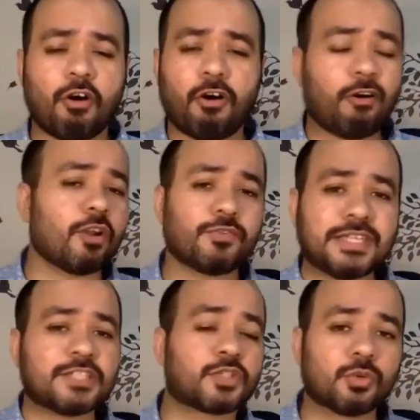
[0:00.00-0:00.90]
All of
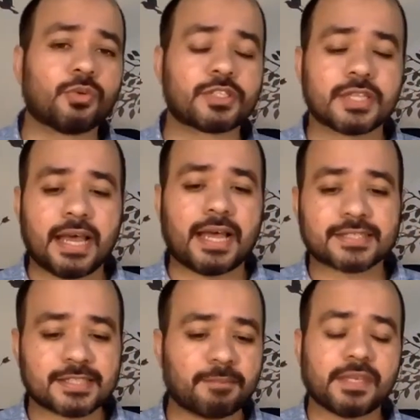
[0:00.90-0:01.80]
these tools are
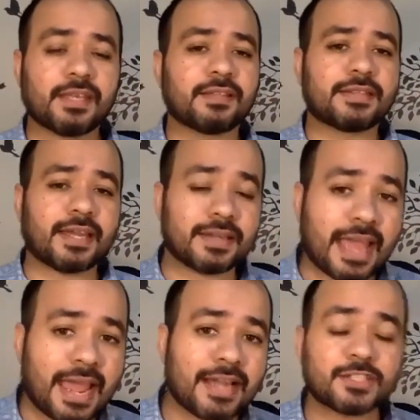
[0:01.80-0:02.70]
something that
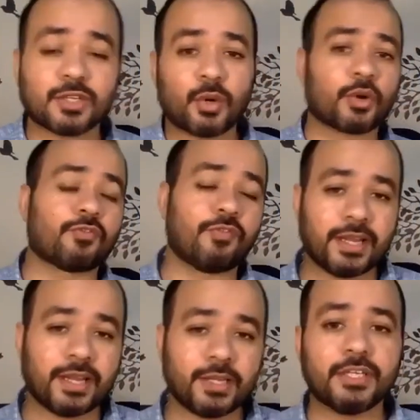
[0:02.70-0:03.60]
adds a lot of
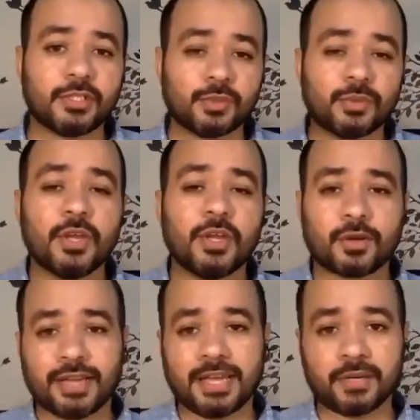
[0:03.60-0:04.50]
value into
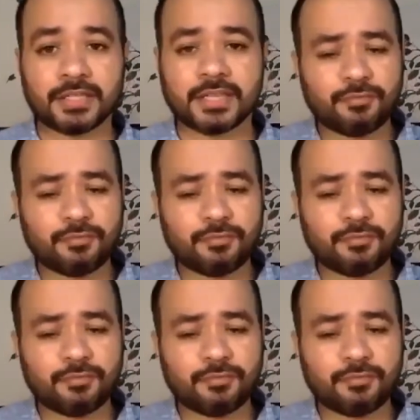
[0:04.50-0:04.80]
collaboration.